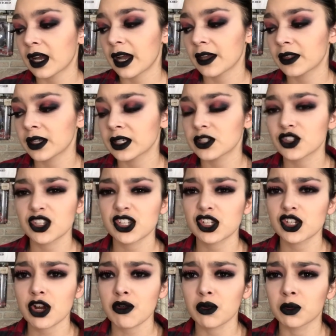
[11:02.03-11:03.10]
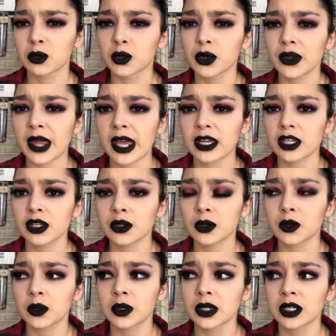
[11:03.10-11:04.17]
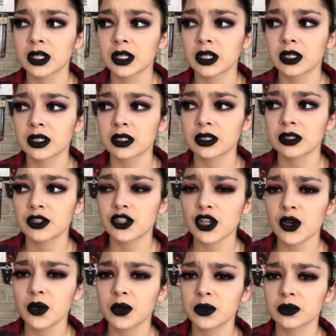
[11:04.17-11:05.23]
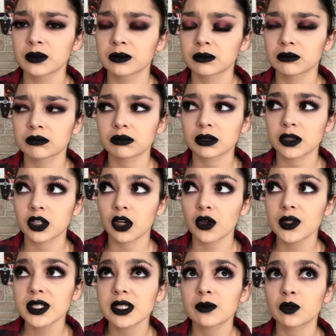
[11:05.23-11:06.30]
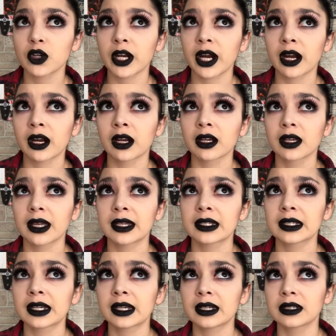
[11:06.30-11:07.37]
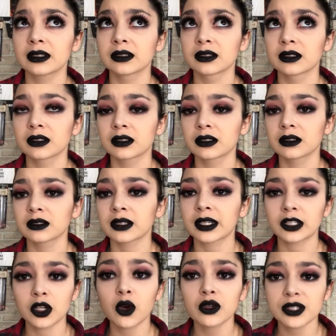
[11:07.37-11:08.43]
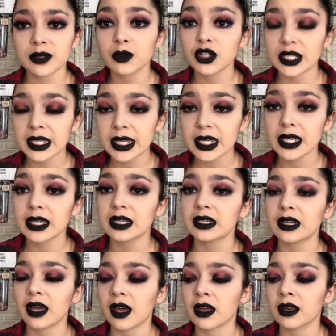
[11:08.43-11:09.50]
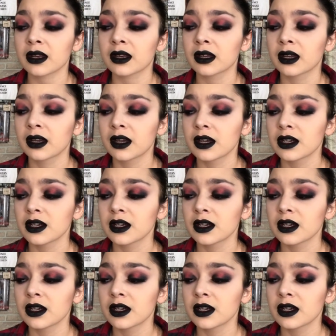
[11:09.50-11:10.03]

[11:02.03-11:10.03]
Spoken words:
I think it's just a general rule that you don't go somewhere and like go somewhere to eat and